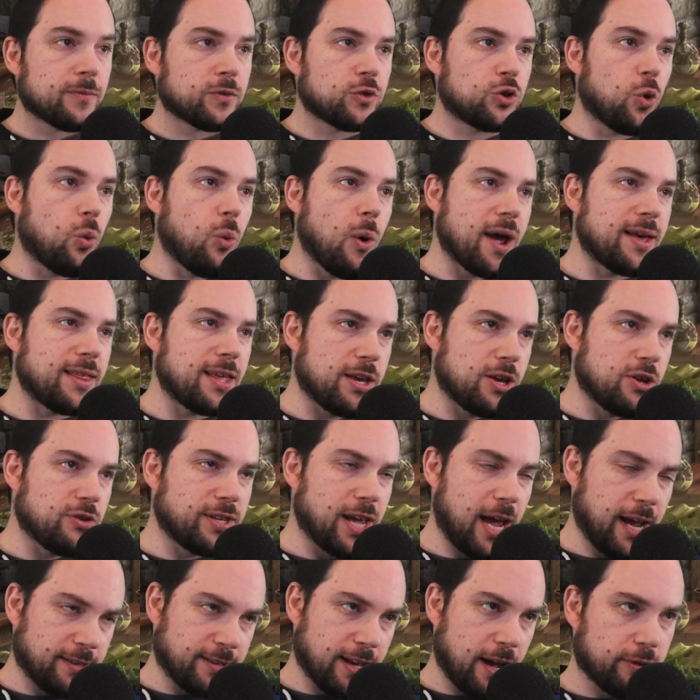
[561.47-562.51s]
The way that you
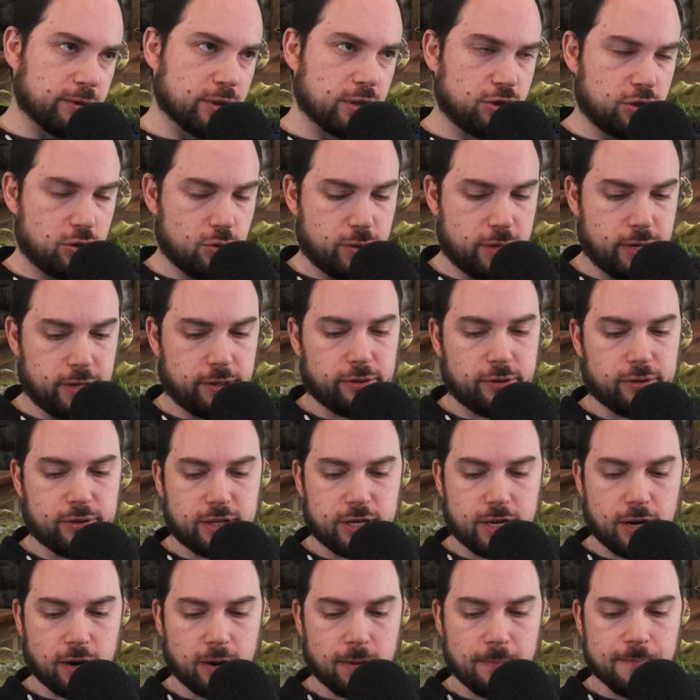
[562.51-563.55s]
take down the 2 healers
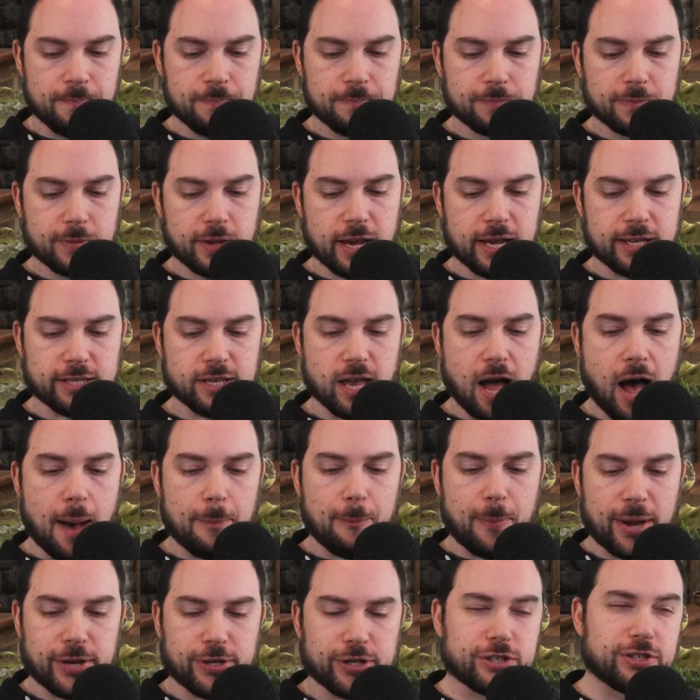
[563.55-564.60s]
here is
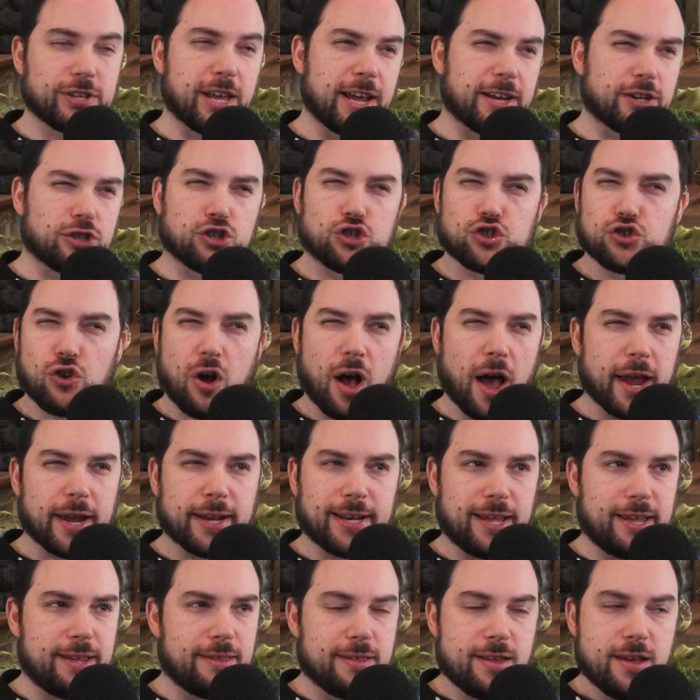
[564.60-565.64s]
not by just like trying
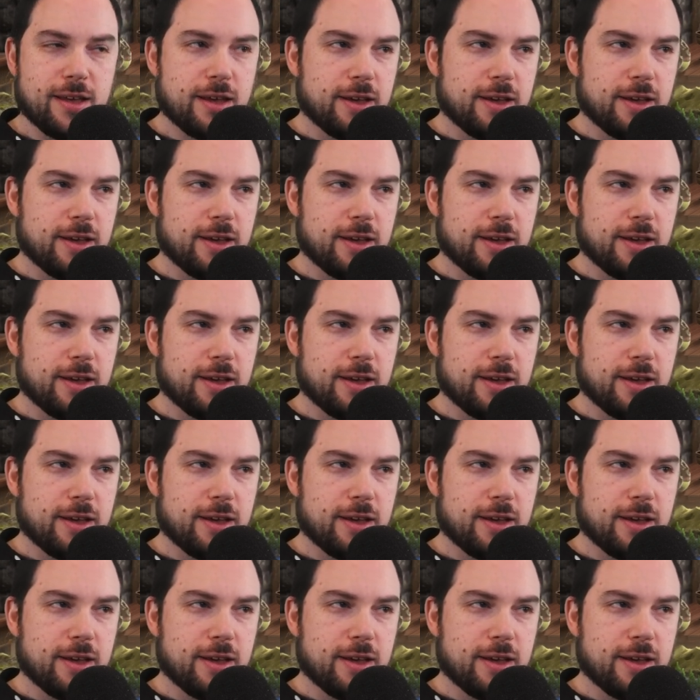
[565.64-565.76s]
to